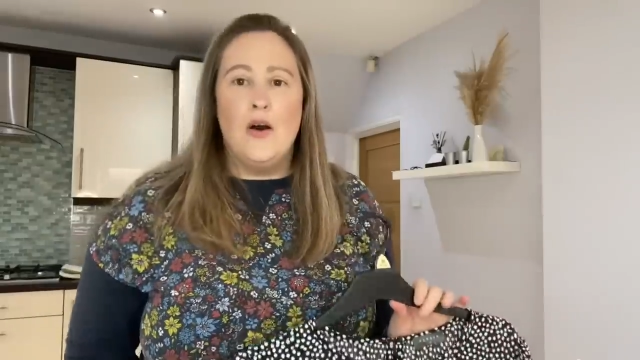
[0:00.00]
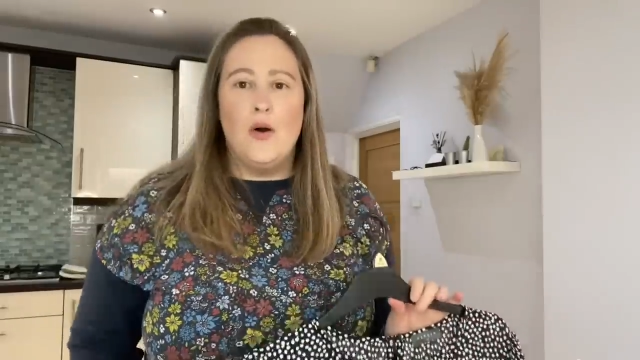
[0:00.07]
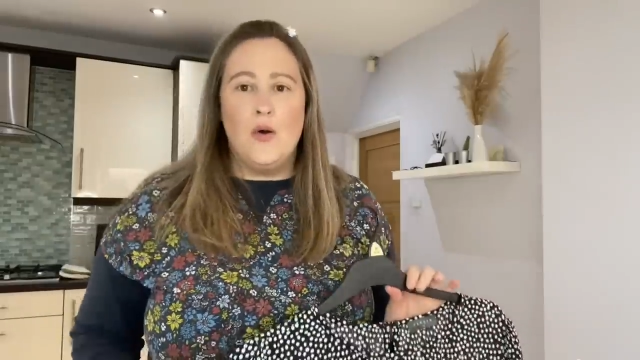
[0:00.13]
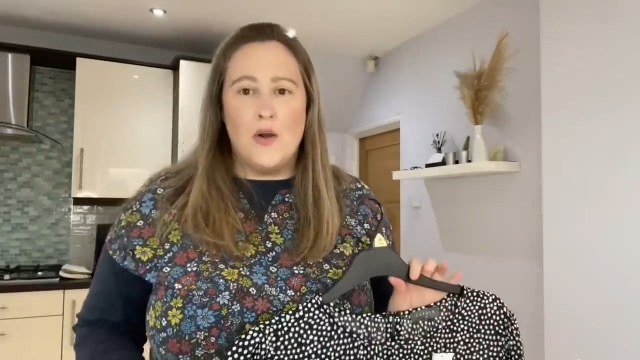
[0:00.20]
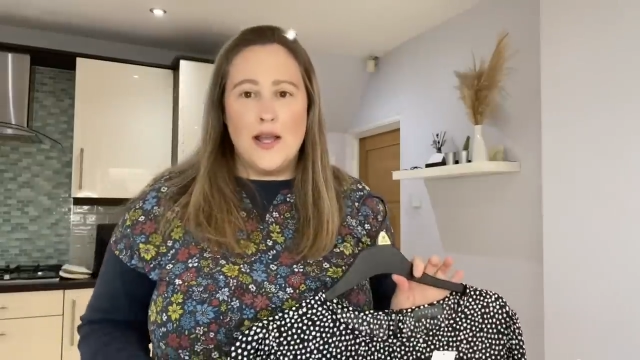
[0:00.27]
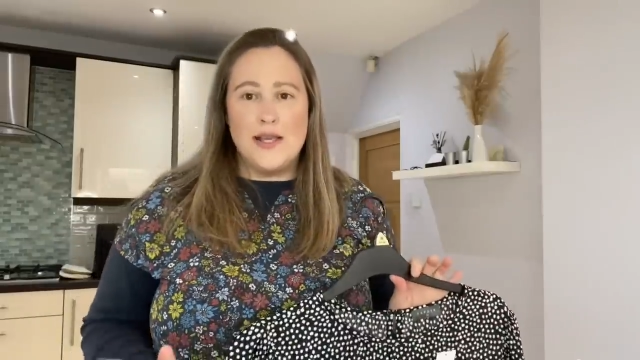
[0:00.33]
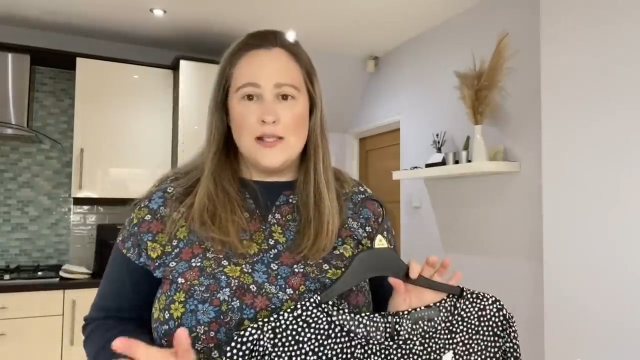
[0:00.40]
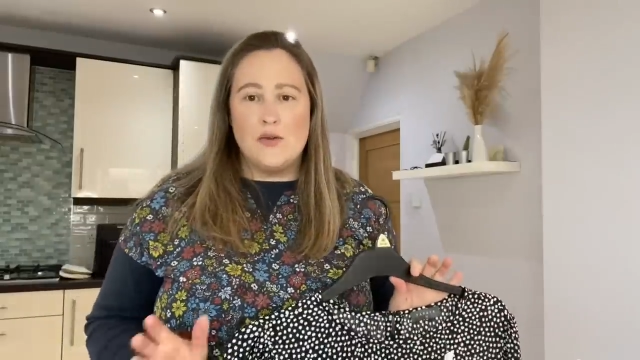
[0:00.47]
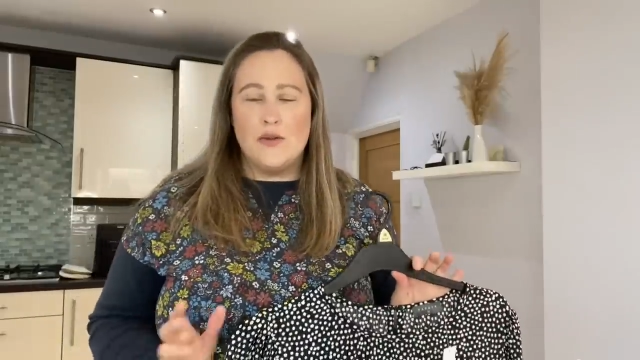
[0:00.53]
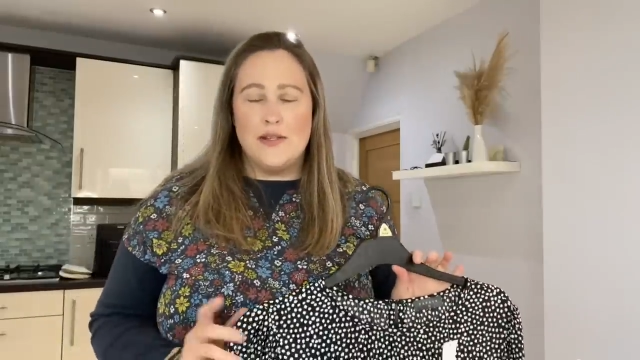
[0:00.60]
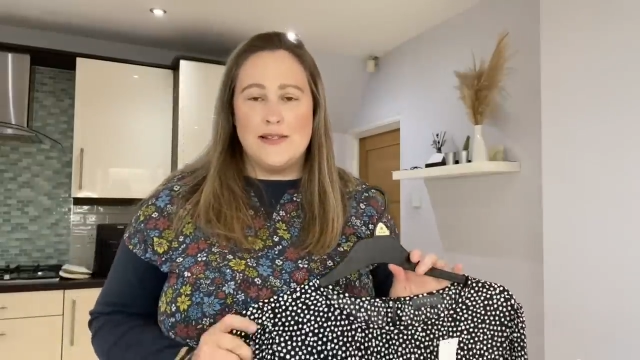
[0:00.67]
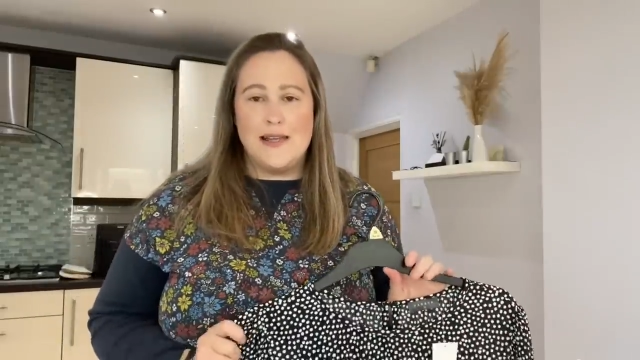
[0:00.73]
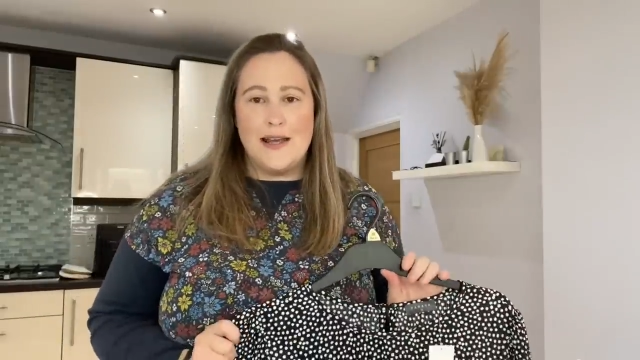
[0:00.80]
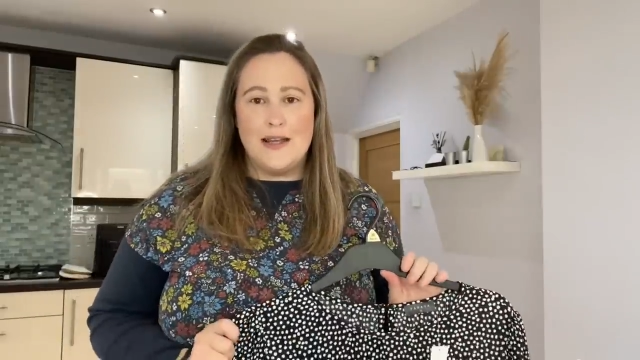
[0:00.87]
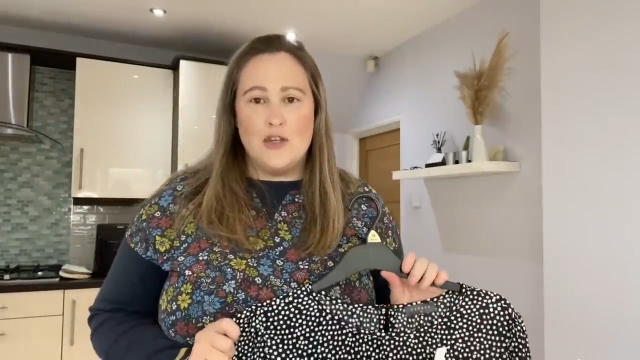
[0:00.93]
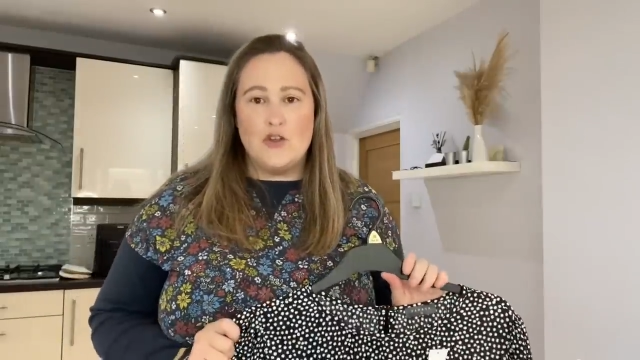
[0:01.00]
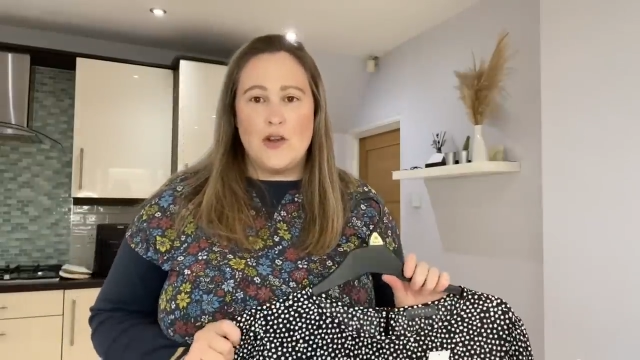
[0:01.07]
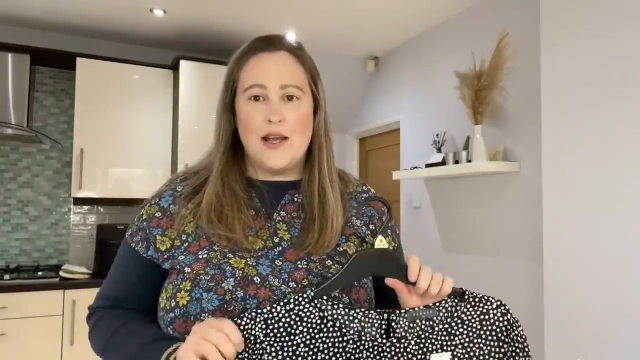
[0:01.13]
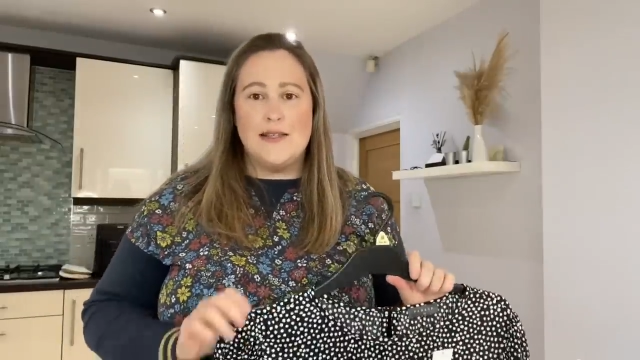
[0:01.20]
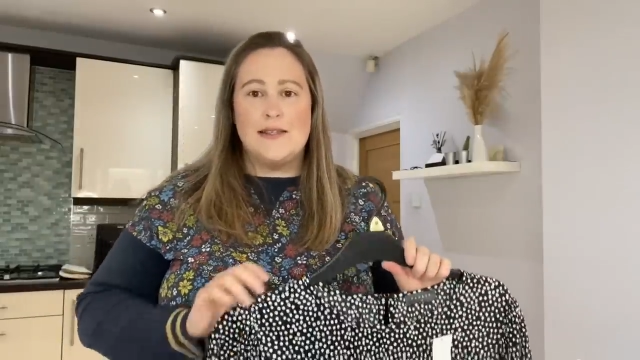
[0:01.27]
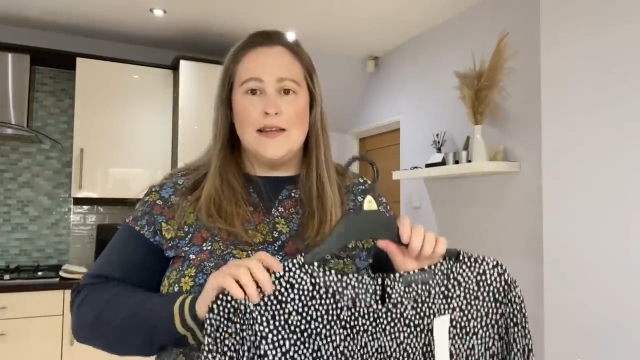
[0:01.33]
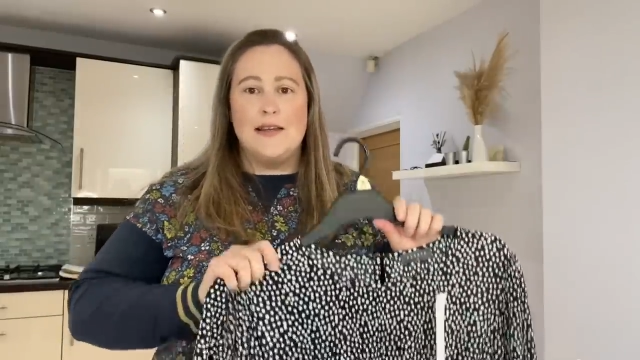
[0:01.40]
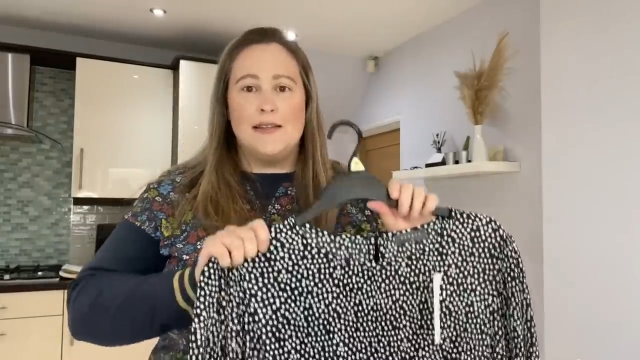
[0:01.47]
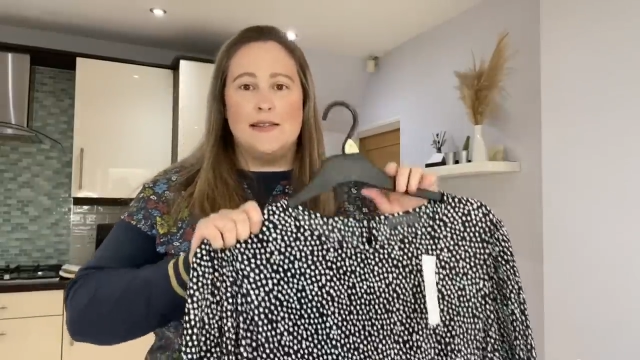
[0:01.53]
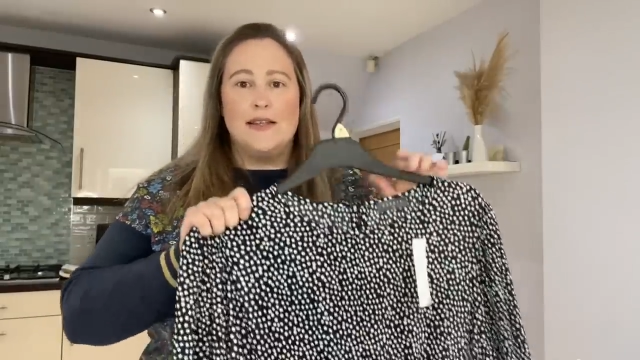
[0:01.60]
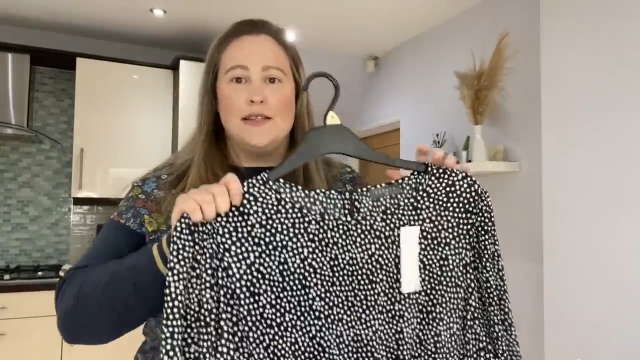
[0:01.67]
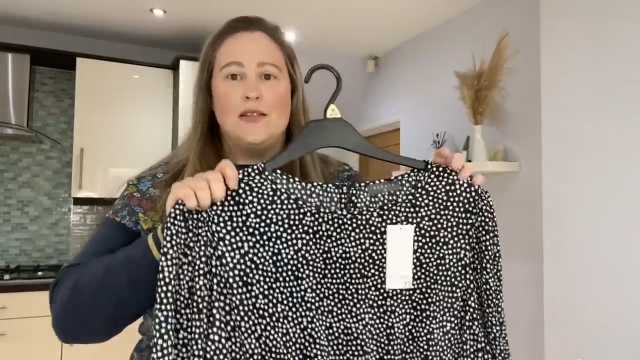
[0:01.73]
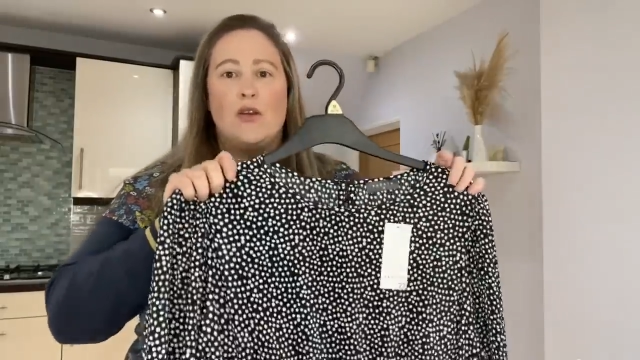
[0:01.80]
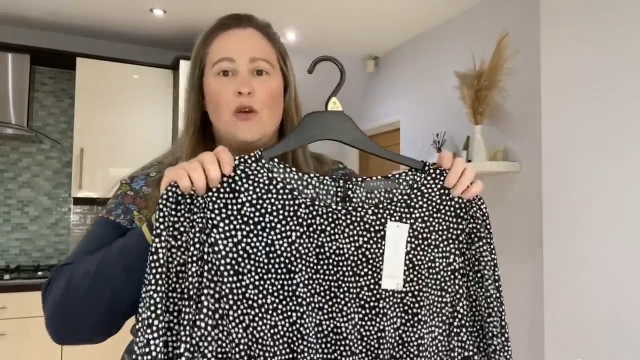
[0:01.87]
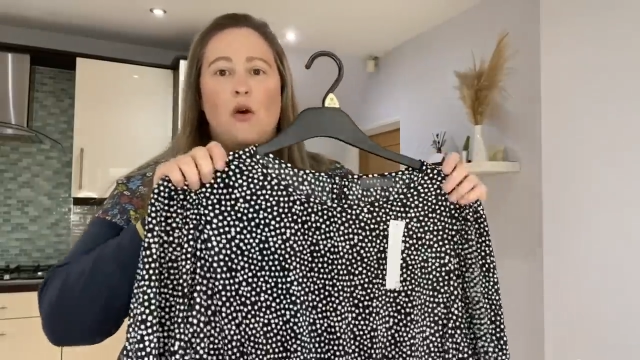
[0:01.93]
Okay, so the second dress is
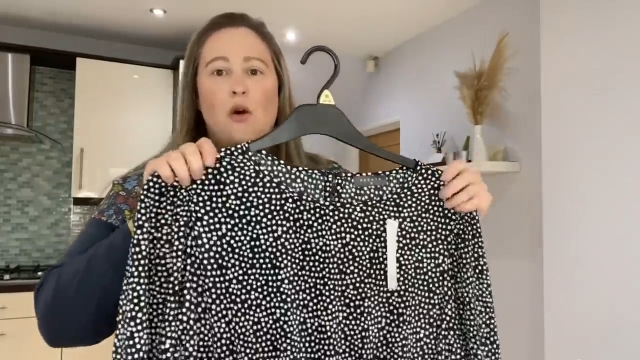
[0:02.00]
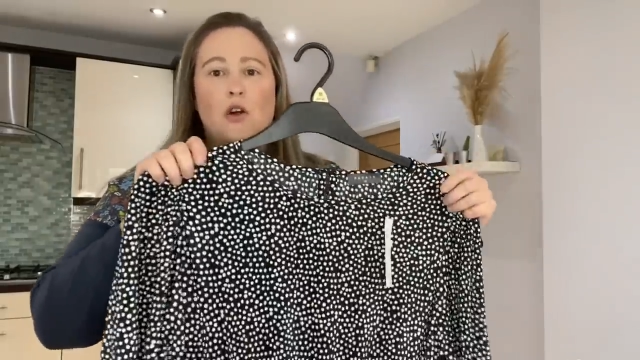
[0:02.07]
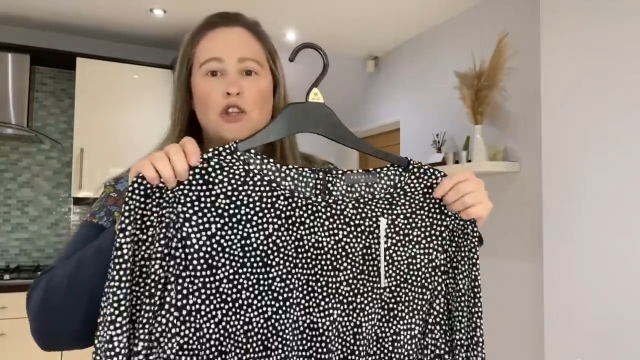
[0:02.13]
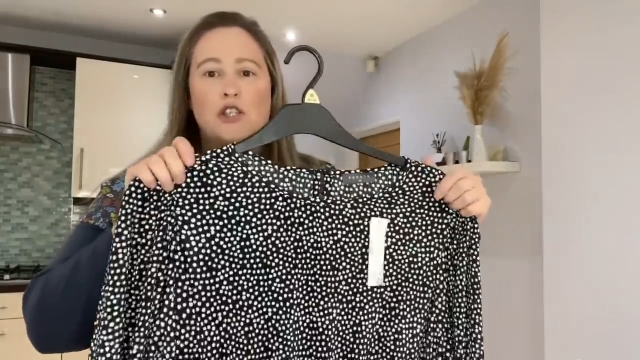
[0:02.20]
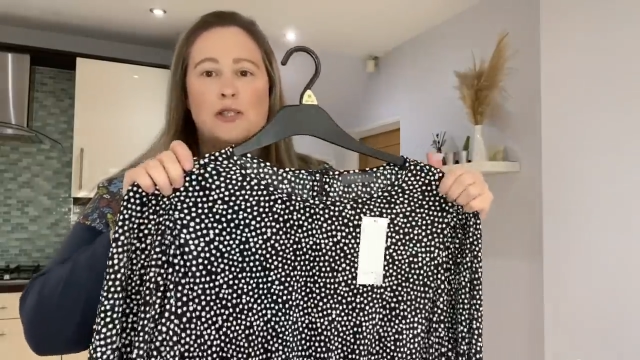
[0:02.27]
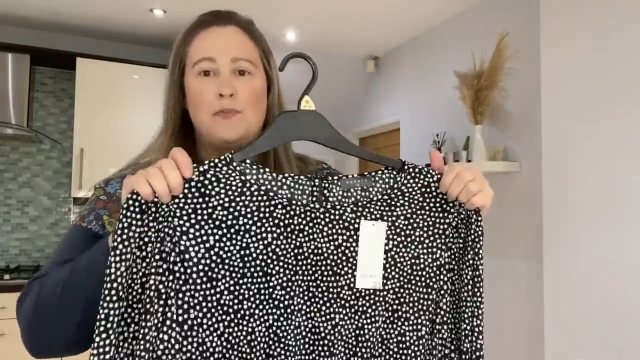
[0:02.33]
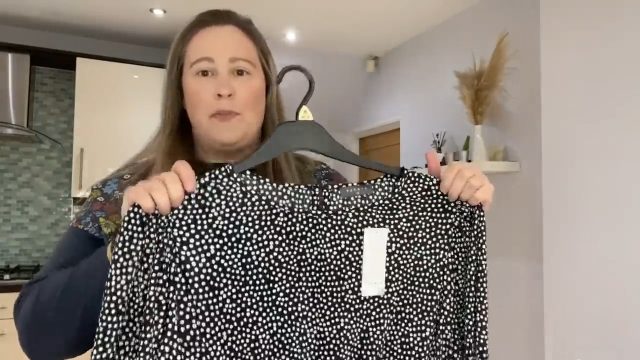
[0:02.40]
this gorgeous